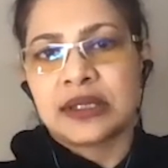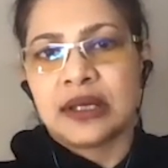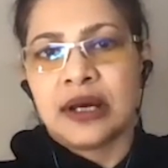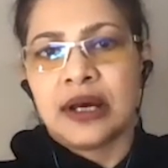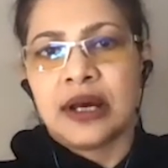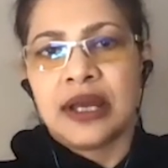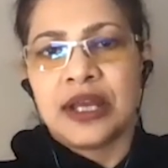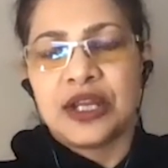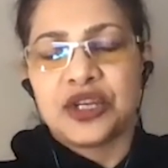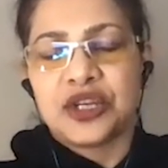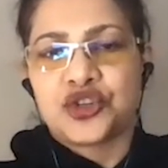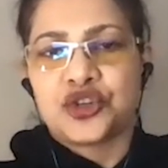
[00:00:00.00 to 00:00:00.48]

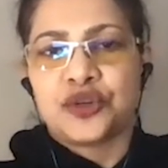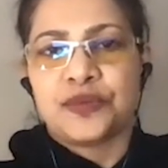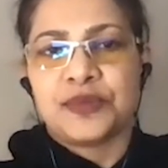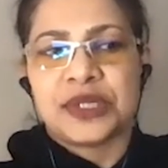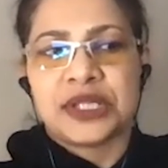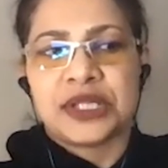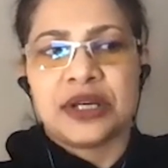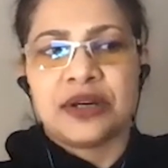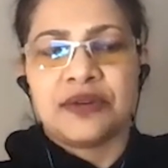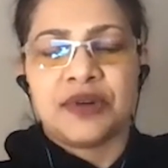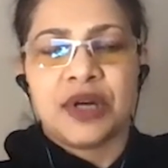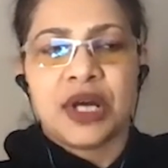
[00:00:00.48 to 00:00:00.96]
uh, in terms
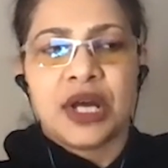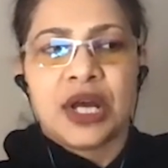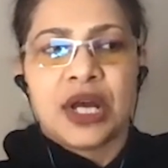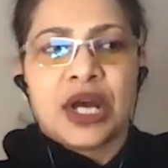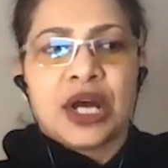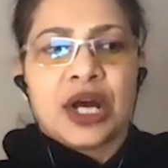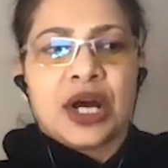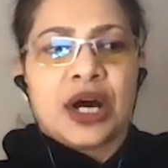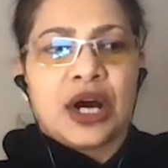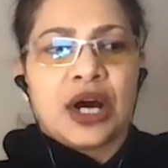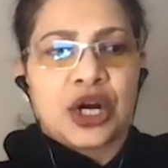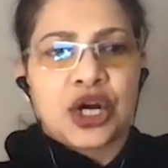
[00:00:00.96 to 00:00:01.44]
of
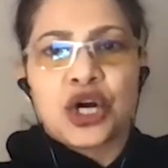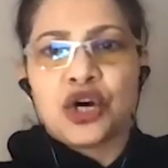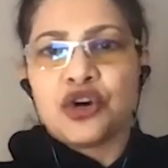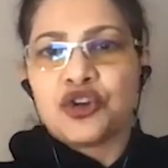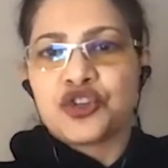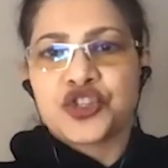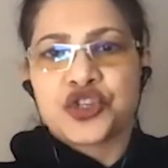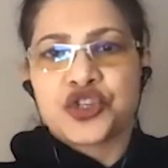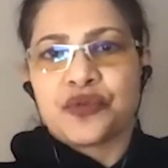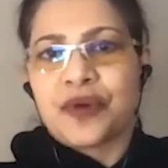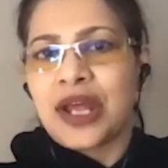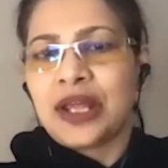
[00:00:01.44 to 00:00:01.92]
a
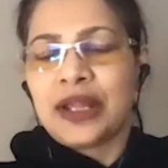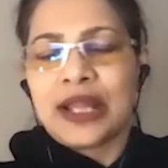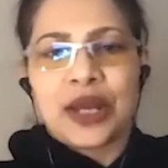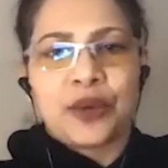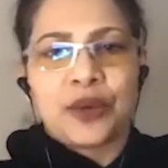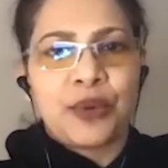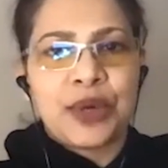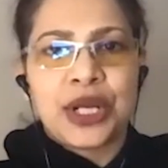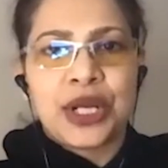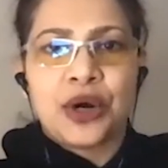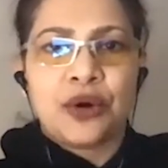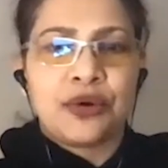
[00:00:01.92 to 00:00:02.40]
culture, right? Like
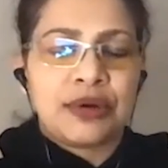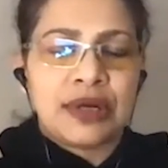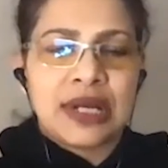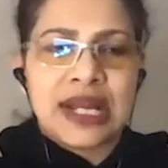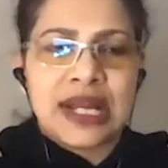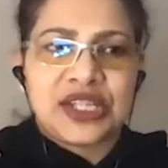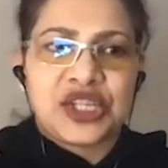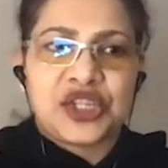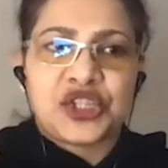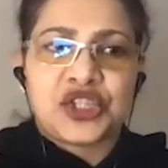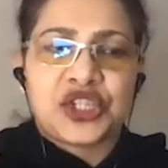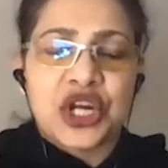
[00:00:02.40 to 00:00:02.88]
we don't
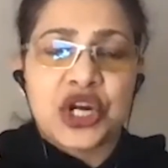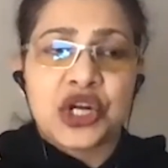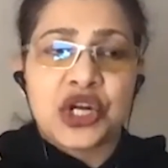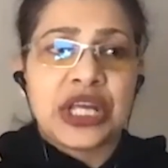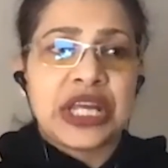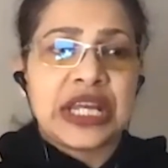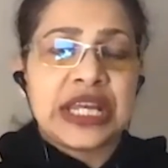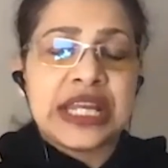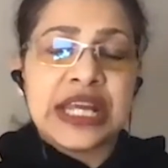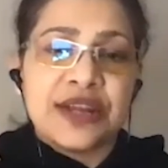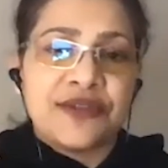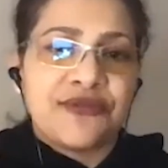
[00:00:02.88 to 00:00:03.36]
necessarily
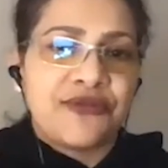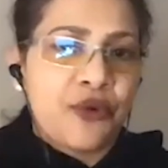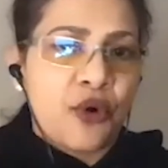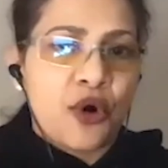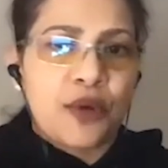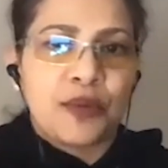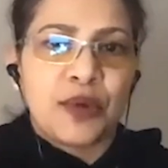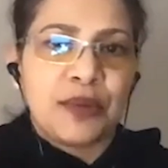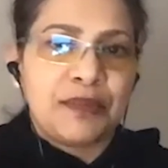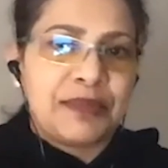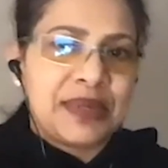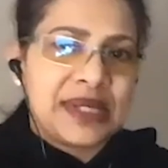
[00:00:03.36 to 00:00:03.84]
need
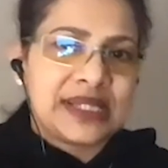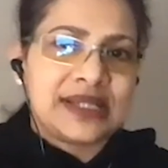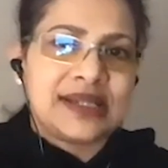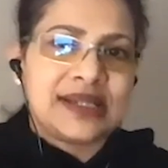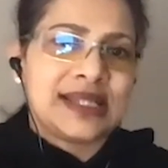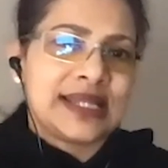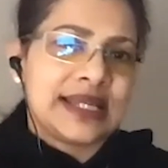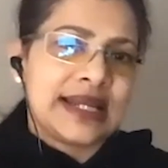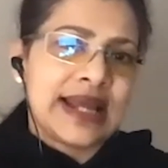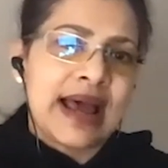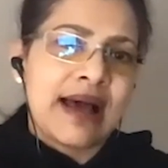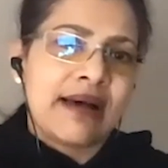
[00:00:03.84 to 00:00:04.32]
formal
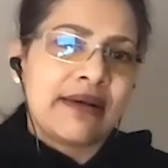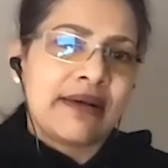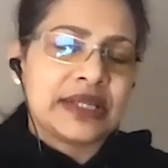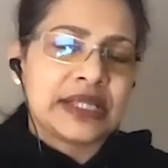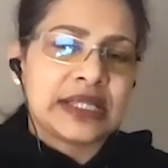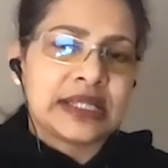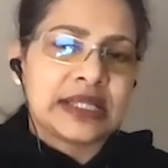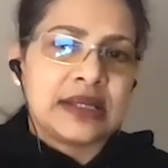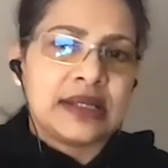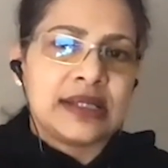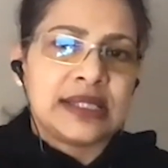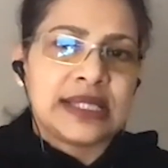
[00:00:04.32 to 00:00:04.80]
business
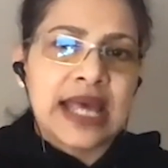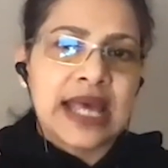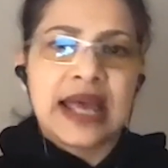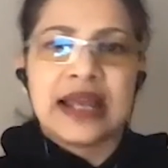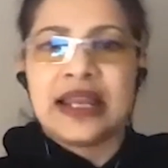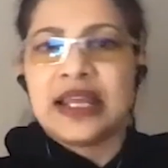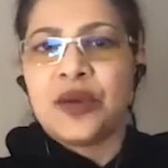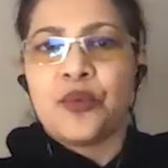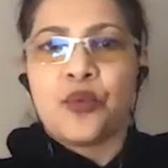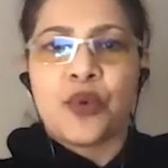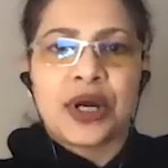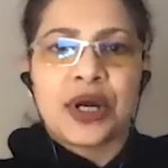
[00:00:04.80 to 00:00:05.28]
analysis.
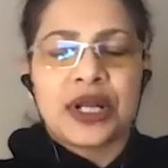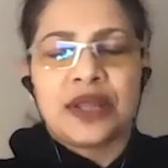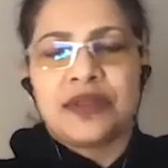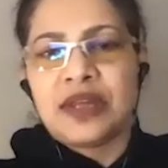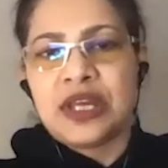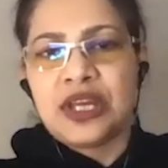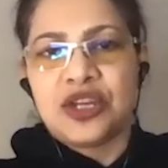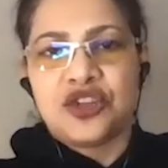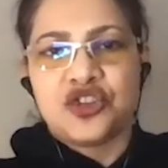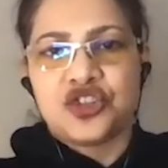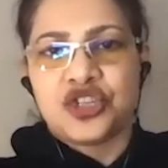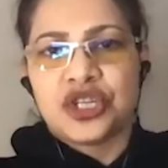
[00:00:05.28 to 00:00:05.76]
Any one of
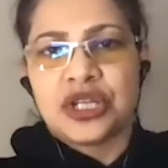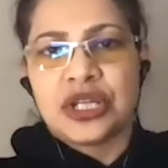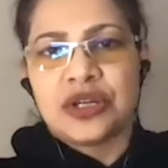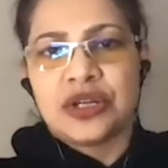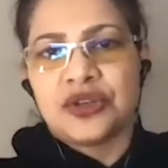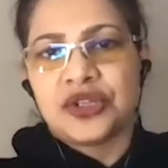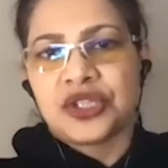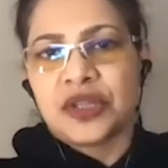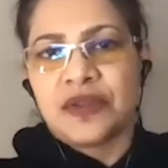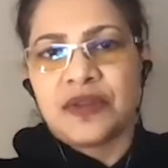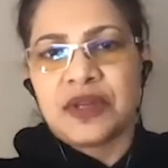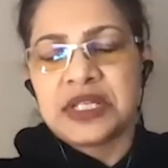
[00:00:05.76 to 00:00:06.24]
the
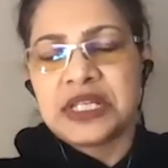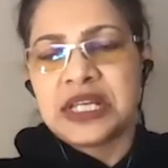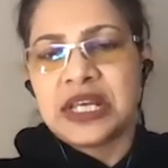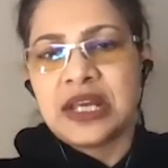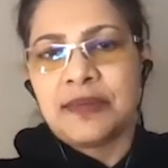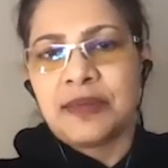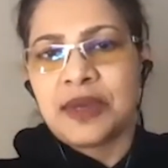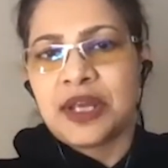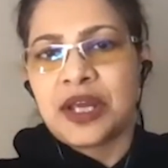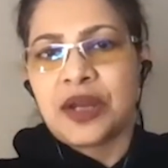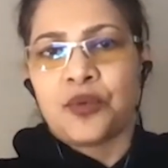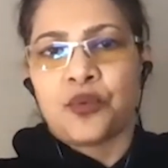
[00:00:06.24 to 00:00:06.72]
engineers on the
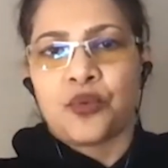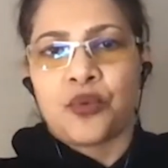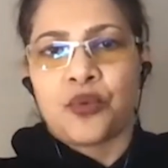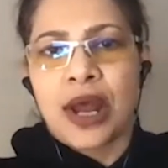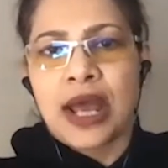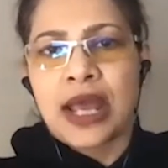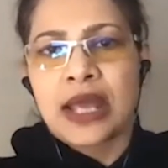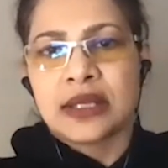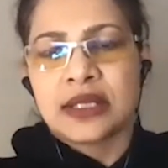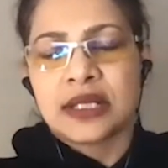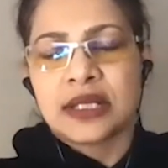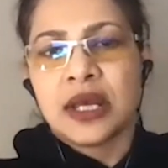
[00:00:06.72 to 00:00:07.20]
team can
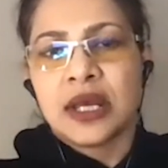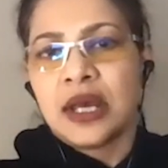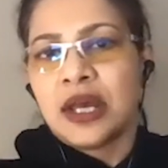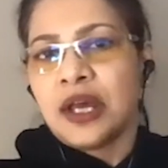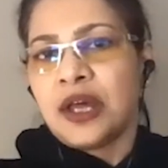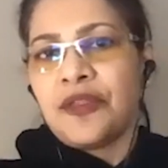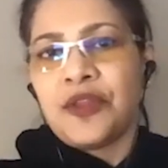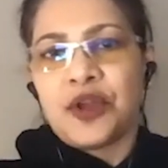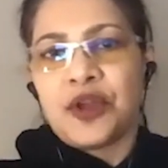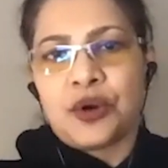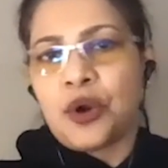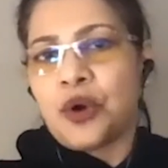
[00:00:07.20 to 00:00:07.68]
write
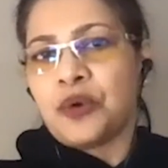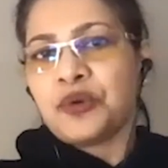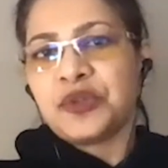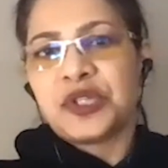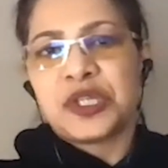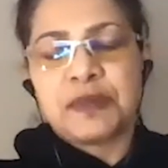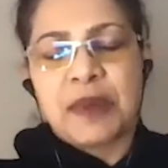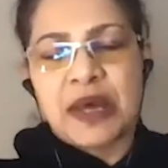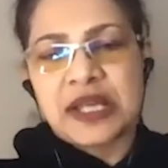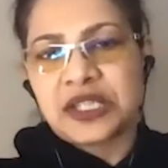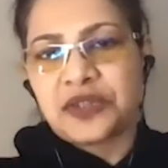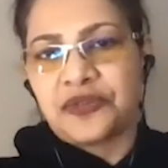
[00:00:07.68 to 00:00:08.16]
their own
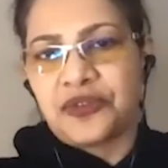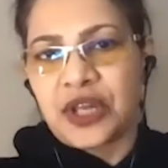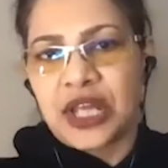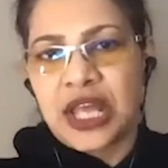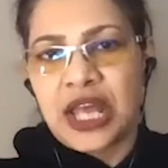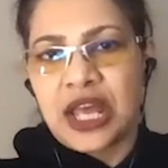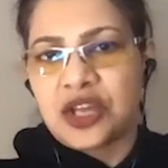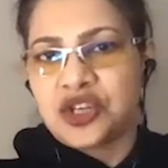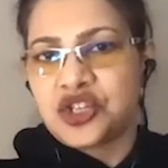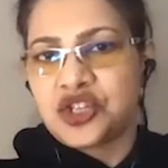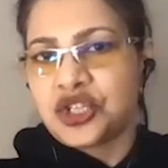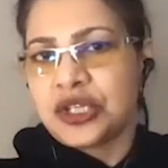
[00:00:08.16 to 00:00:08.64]

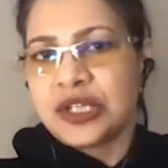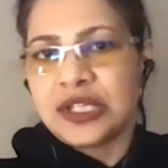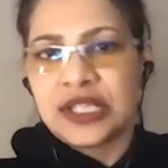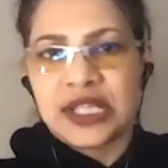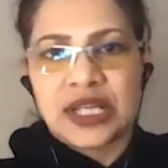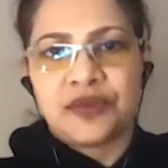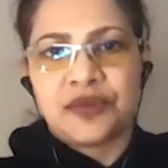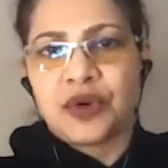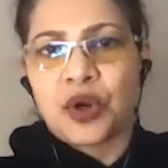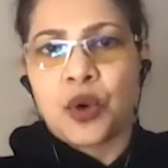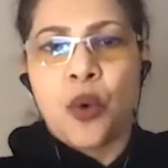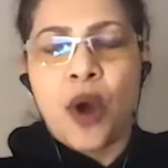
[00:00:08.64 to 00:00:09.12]
specifications
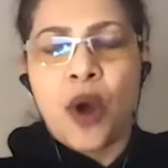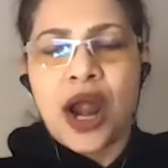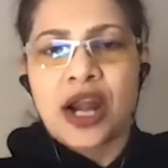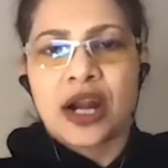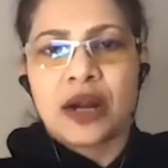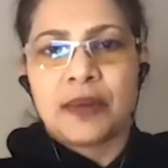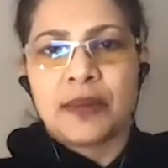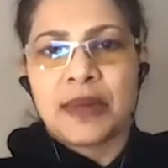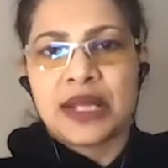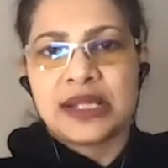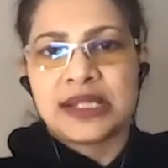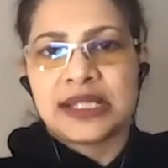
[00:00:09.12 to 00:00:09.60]
and
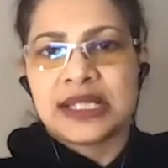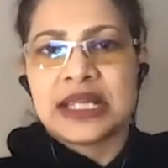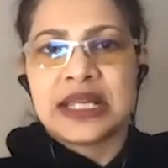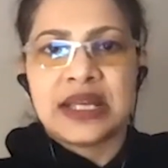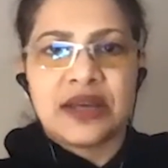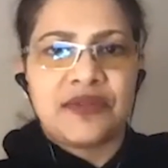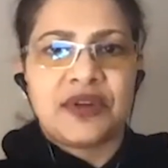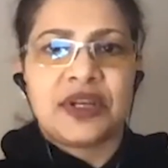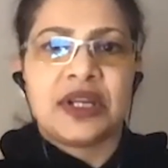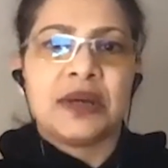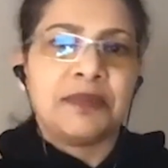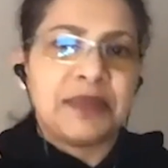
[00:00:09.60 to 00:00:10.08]
requirements
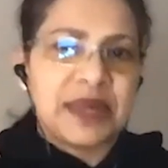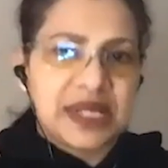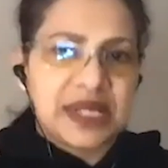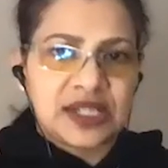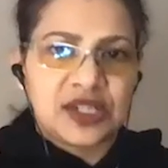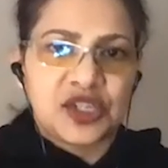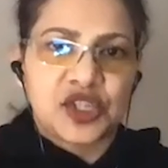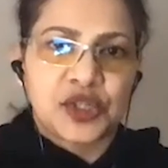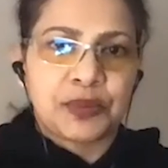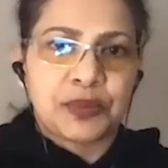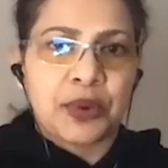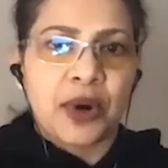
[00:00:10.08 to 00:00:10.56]
given a
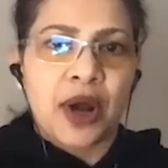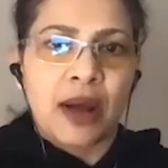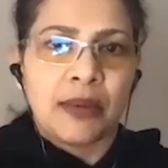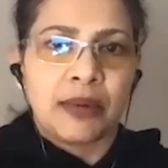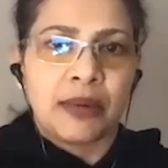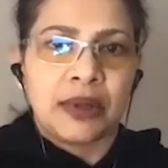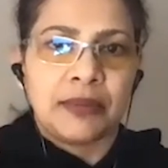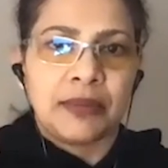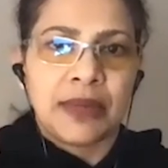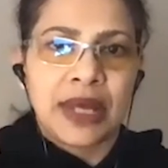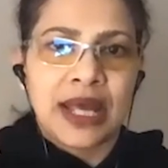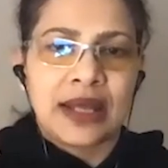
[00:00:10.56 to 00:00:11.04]
business
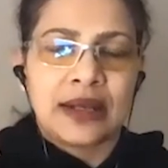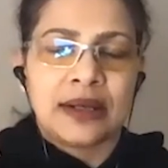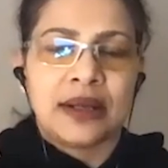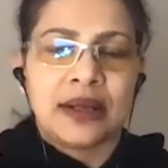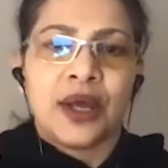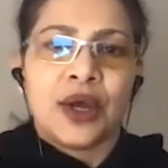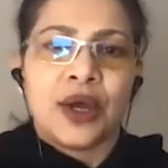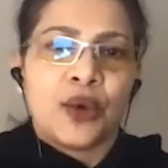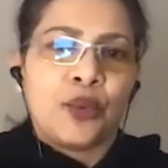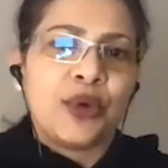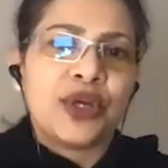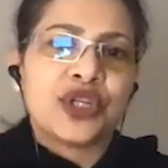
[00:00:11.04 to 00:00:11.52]
problem. And
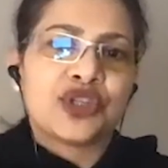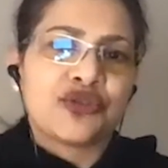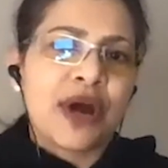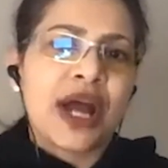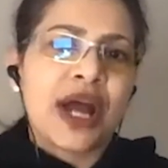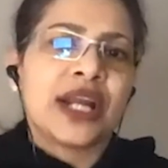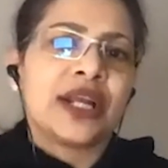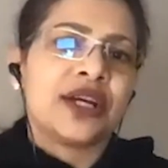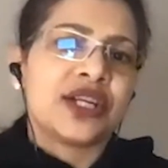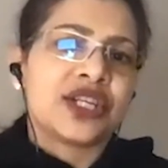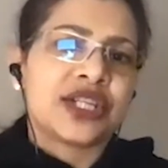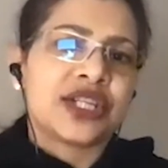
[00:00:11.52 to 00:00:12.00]
we try
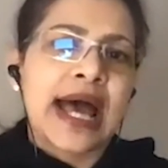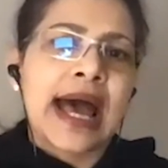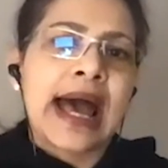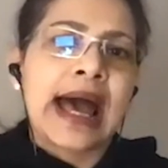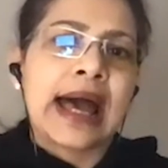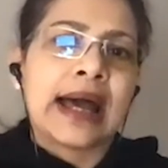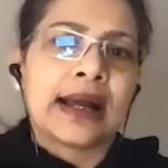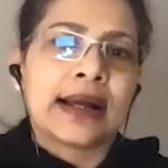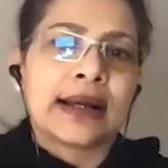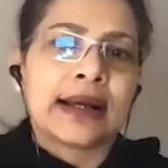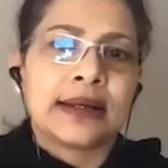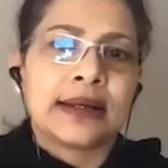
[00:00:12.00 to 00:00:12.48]
to attack